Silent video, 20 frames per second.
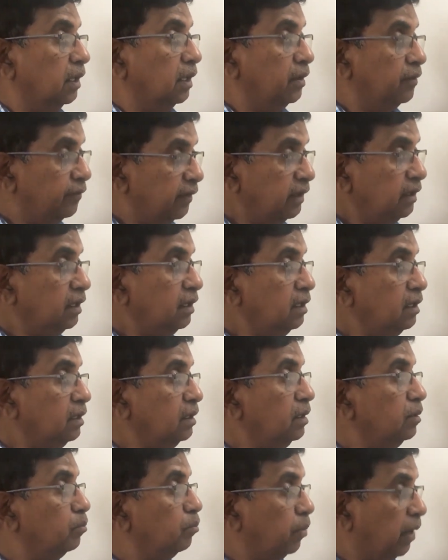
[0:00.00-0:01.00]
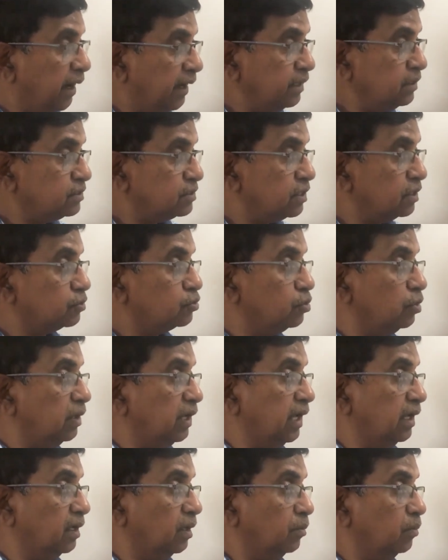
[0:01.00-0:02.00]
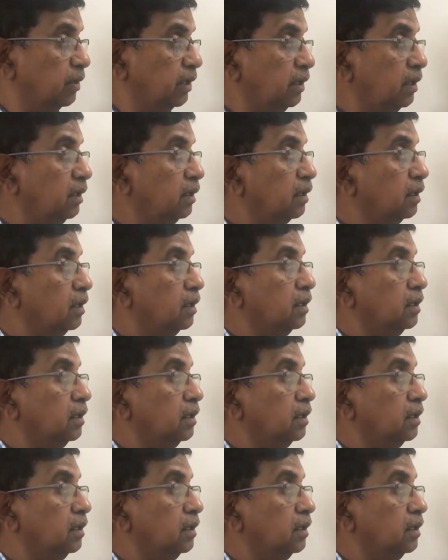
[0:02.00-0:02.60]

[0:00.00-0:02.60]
Even in bisexual animal,